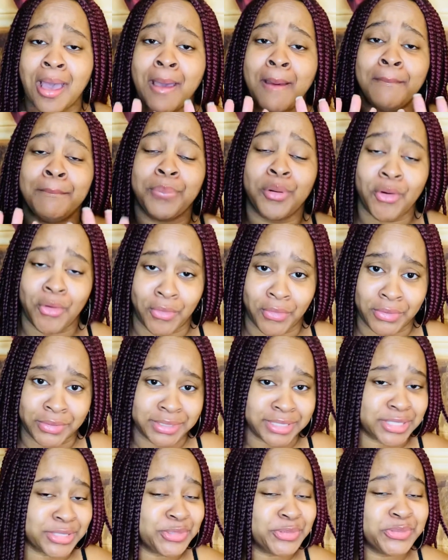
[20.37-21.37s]
Pause.
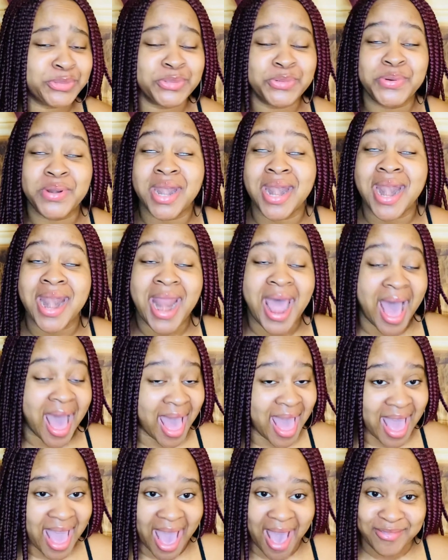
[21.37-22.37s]
You do not
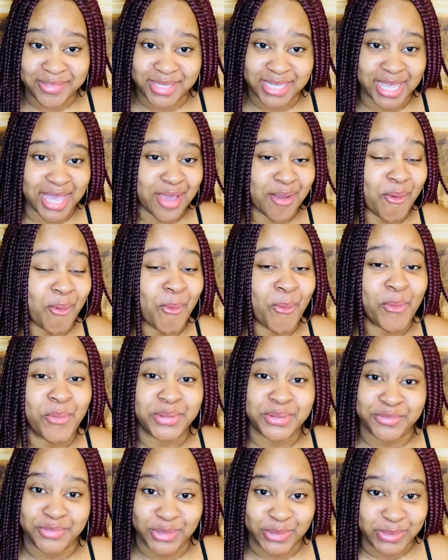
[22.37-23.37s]
have to get all of
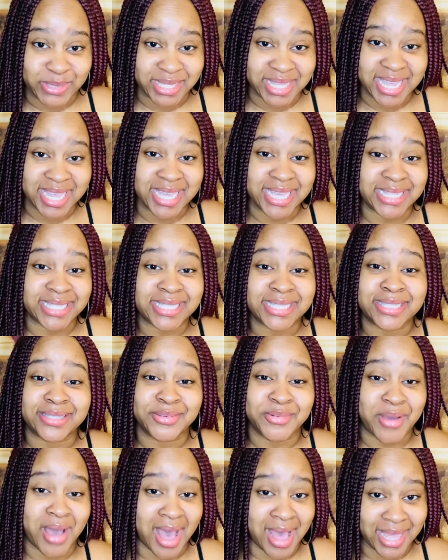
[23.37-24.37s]
those things. You
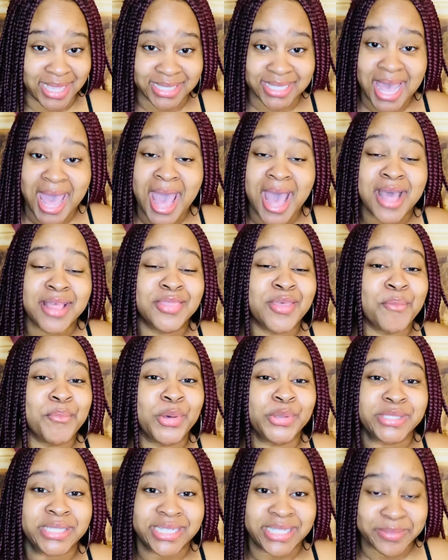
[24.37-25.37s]
guys, the most
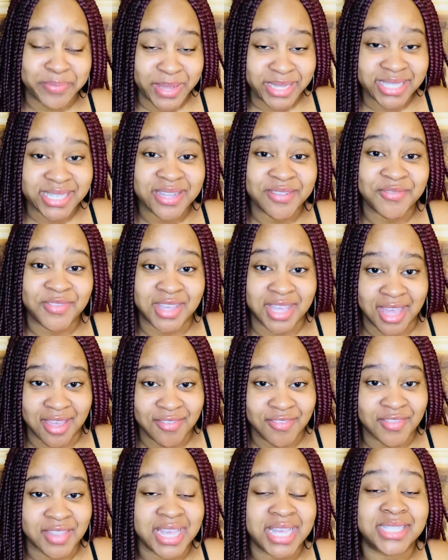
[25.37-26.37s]
expensive gift
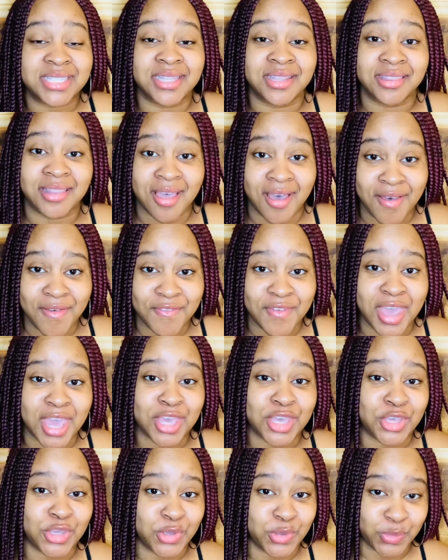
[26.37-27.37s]
is love and
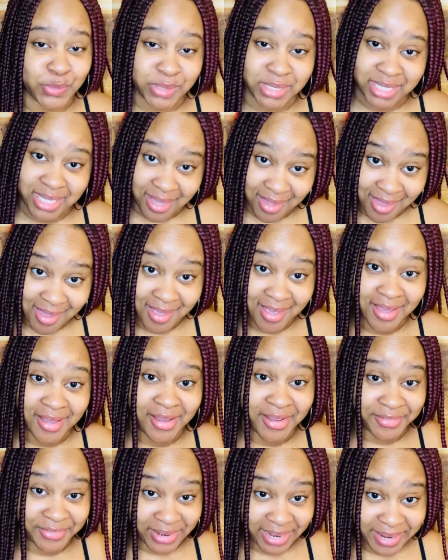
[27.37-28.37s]
QT, all
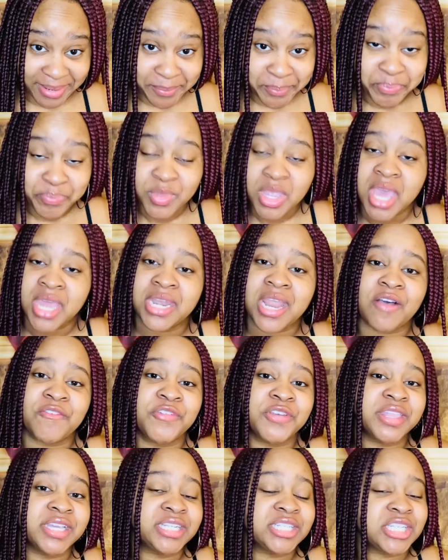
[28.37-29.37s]
right? Now for the
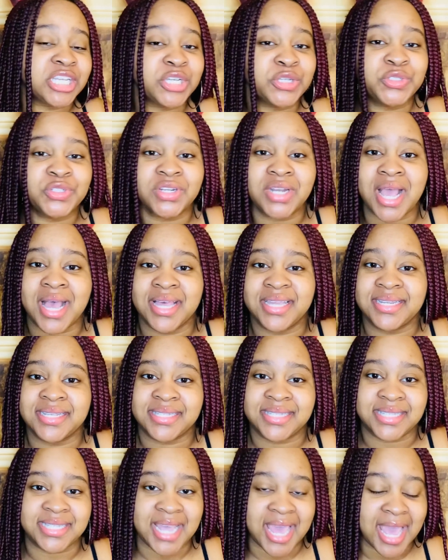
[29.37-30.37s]
children, I
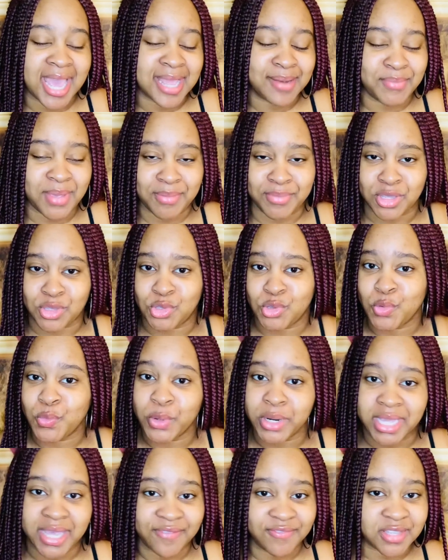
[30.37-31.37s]
understand maybe you were
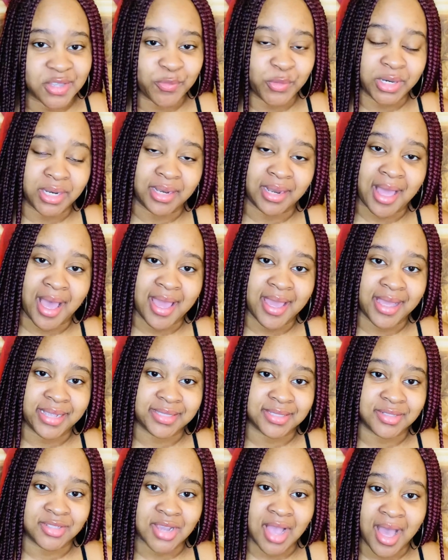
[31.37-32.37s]
gifted with a lot as a
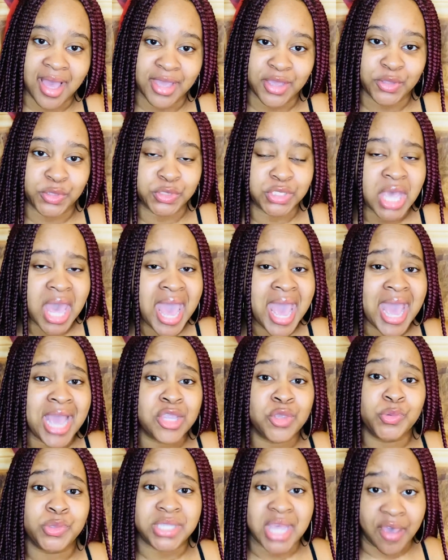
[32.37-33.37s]
child and you
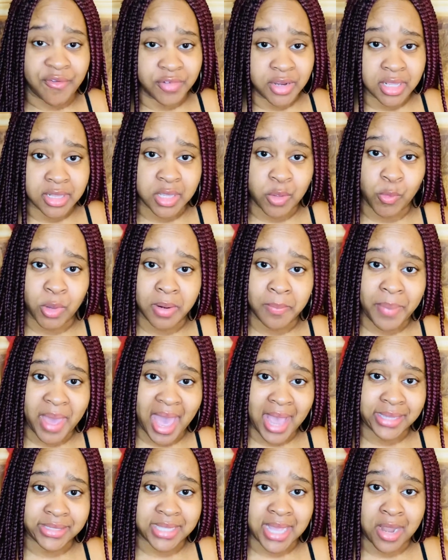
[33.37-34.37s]
definitely want to pass
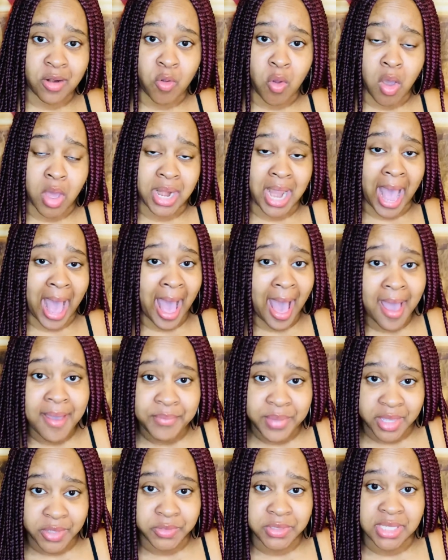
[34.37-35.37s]
that on. I'm
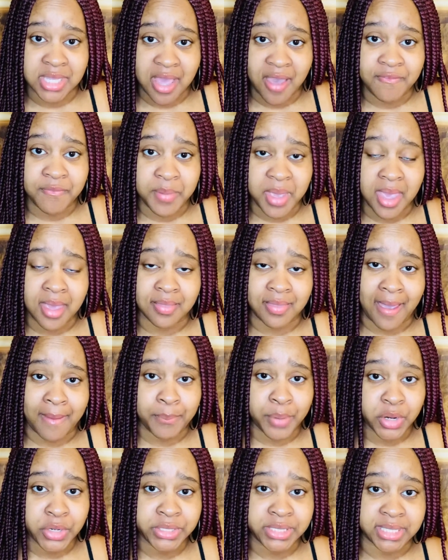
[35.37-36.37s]
guilty of being that
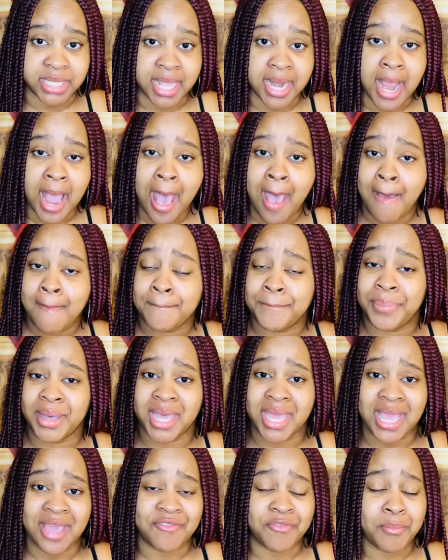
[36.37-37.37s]
person. But
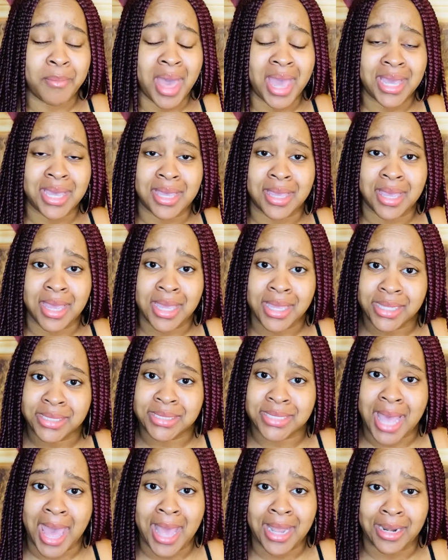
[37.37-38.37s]
if my kids
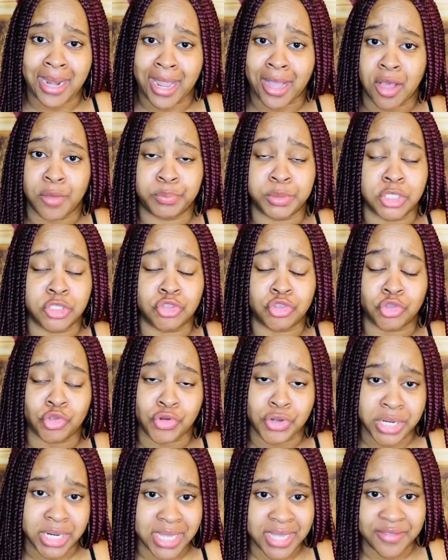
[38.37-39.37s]
had like a
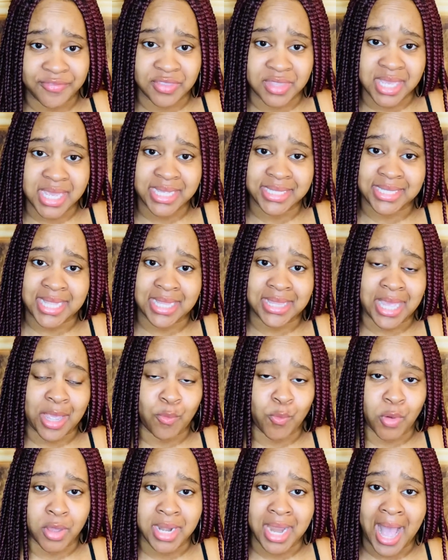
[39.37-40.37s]
plethora of things that they
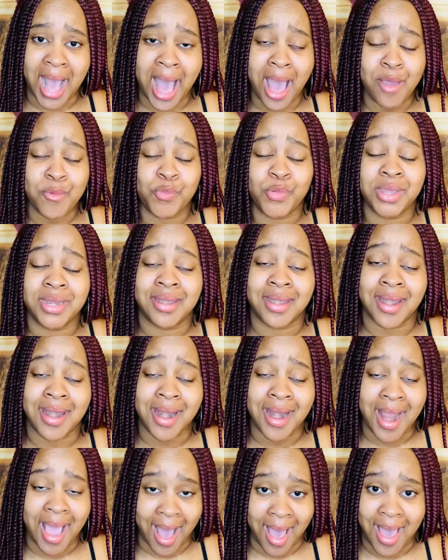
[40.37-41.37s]
wanted, I would
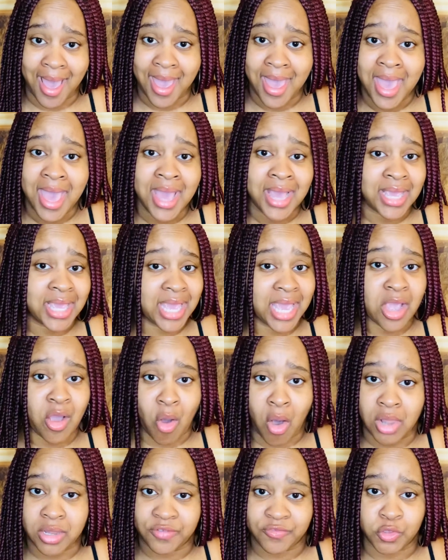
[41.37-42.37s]
not get
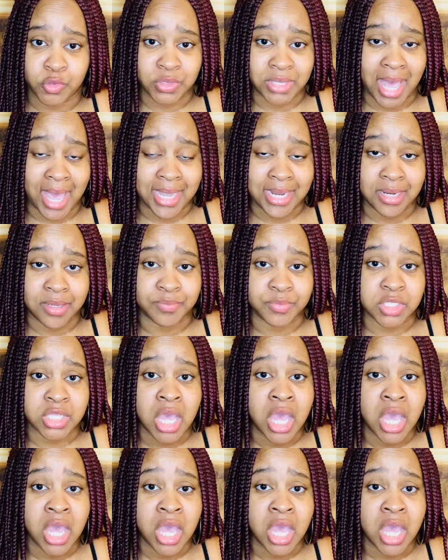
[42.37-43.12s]
all of those items.